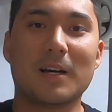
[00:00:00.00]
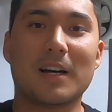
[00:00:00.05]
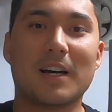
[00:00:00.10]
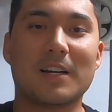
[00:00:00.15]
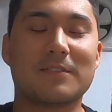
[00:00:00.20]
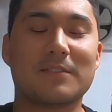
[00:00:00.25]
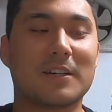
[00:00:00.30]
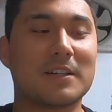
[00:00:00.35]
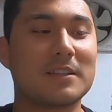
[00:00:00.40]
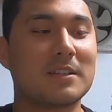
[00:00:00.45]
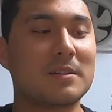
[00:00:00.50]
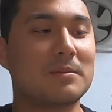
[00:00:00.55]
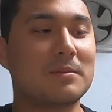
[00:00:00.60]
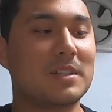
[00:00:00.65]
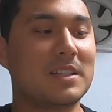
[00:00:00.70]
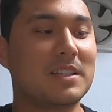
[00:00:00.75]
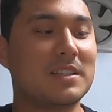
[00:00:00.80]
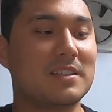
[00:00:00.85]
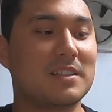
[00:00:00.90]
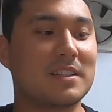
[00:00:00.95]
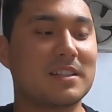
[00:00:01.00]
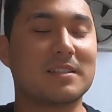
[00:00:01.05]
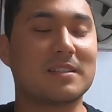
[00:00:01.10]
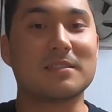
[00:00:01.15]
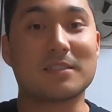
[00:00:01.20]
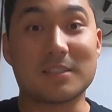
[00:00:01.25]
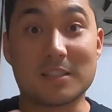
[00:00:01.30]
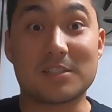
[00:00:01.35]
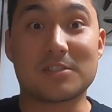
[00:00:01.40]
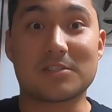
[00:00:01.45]
I found them in the,
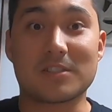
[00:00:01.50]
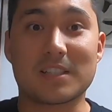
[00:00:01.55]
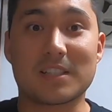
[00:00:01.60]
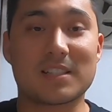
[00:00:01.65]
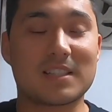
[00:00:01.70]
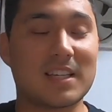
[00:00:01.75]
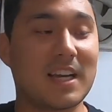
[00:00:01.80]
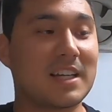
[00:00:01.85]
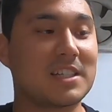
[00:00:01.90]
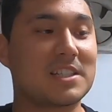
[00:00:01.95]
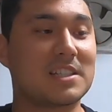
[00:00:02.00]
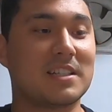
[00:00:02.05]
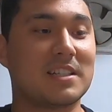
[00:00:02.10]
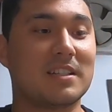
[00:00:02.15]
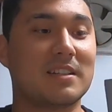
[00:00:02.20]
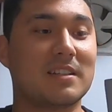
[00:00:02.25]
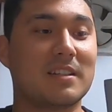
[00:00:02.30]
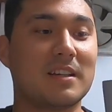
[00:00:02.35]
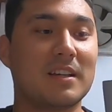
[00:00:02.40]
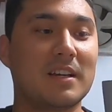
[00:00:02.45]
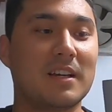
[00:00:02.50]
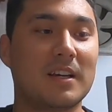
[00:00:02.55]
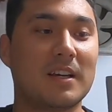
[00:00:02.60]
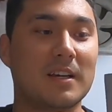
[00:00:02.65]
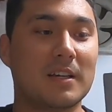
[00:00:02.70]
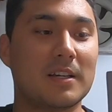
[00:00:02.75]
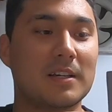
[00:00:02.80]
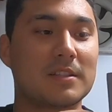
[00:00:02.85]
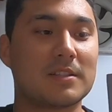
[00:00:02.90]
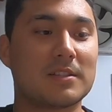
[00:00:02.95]
the drink section
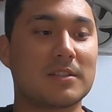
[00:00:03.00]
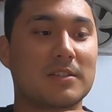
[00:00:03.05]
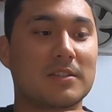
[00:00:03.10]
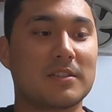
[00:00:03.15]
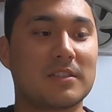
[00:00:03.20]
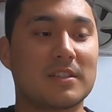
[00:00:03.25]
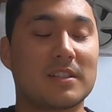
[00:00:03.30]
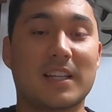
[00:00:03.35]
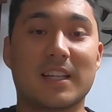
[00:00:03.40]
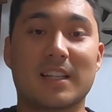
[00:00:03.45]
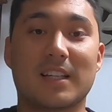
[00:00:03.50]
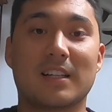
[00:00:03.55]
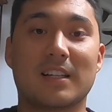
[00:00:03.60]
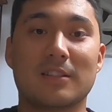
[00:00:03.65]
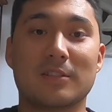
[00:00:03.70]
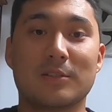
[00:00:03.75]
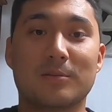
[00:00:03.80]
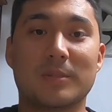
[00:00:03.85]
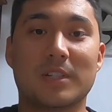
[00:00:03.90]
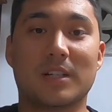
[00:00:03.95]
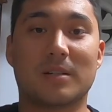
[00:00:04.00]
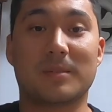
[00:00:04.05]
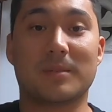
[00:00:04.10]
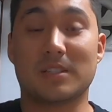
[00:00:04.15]
so they're like aluminum.